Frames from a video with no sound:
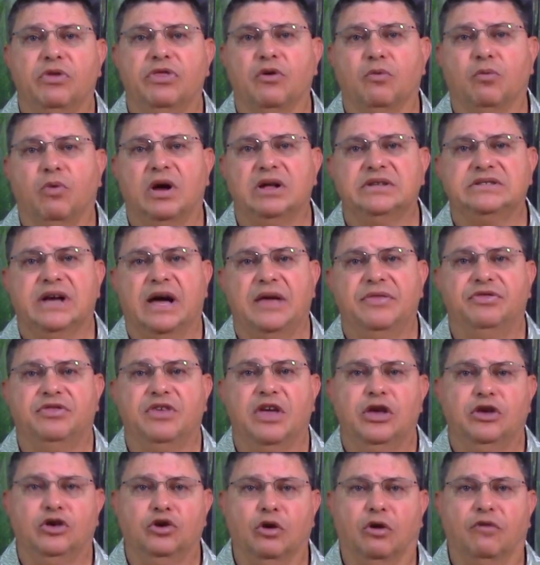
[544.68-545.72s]
the ones I
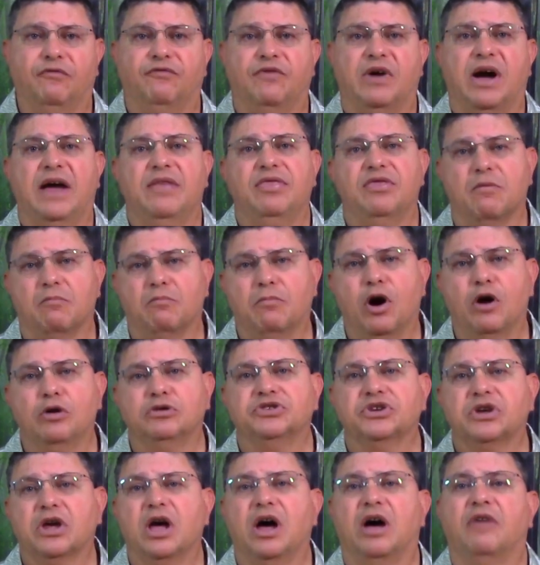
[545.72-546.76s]
think you'll find the
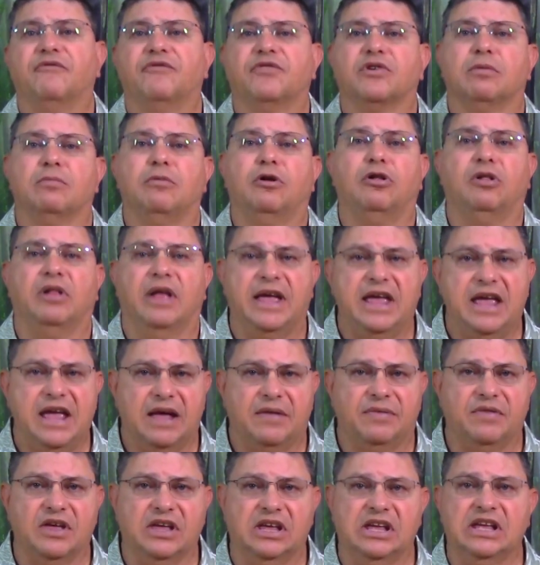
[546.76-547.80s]
most comfortable
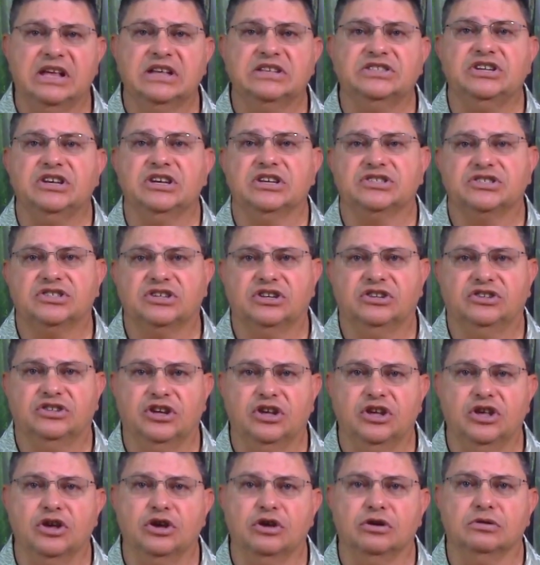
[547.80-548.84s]
and the easiest
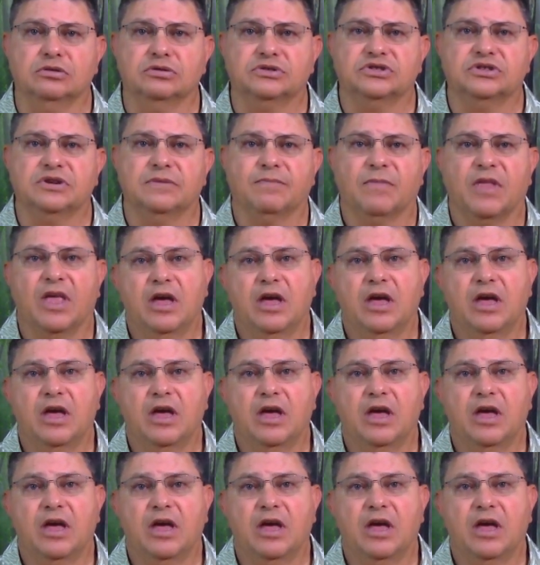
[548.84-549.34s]
to use.